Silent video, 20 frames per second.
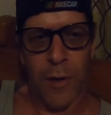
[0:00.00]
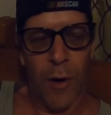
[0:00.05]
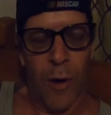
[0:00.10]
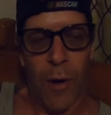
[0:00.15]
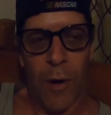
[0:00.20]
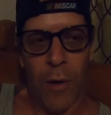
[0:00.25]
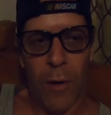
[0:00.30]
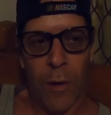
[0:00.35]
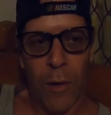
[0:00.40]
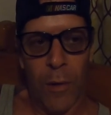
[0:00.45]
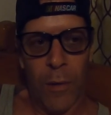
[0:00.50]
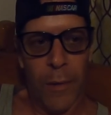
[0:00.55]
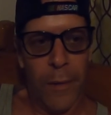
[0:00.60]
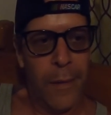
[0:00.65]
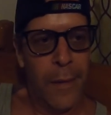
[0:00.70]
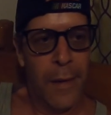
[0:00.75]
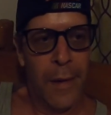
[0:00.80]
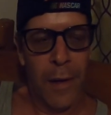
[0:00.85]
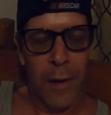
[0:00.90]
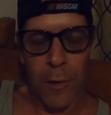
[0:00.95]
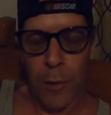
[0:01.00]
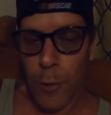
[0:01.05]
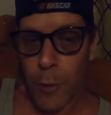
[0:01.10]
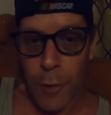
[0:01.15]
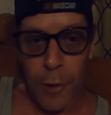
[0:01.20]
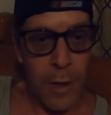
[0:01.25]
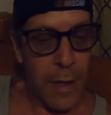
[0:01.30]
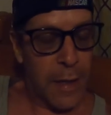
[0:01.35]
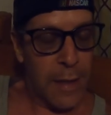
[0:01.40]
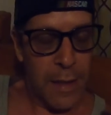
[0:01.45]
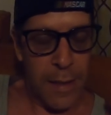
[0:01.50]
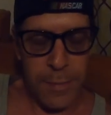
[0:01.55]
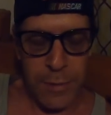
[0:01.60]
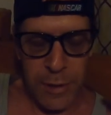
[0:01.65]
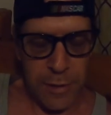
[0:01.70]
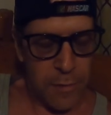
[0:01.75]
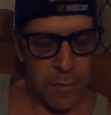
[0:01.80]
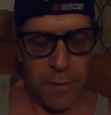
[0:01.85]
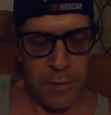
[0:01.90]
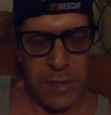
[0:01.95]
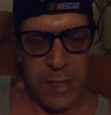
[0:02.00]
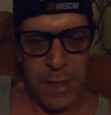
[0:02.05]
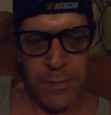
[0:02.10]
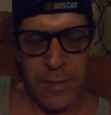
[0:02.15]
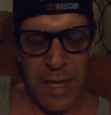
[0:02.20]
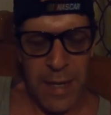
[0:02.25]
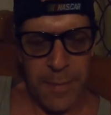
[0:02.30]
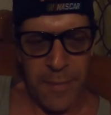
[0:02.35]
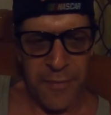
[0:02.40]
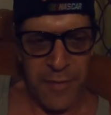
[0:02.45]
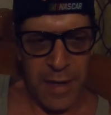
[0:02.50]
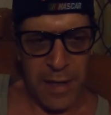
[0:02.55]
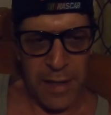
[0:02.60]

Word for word: call lunar eclipse or, or some type of